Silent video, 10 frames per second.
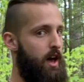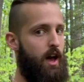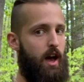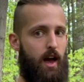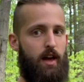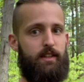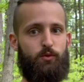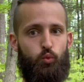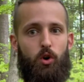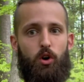has
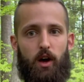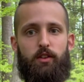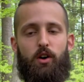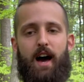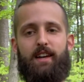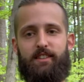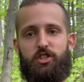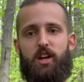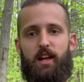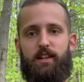a
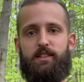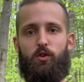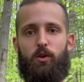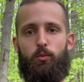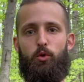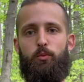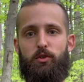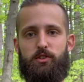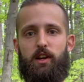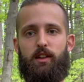chance or will
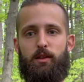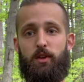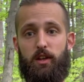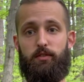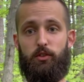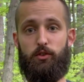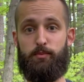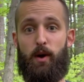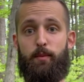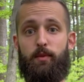most likely be influenced
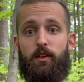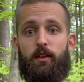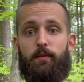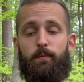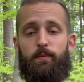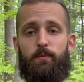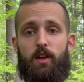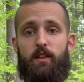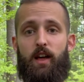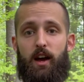by me.
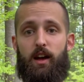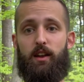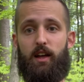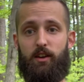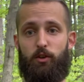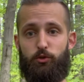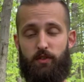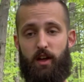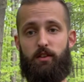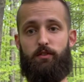And that goes with
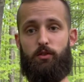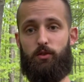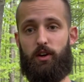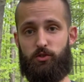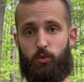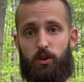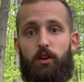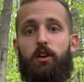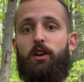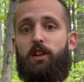any of you as well.
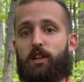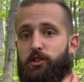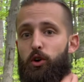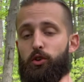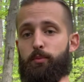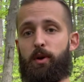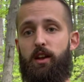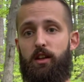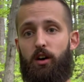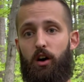So
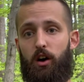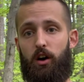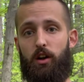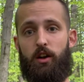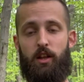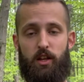depending on,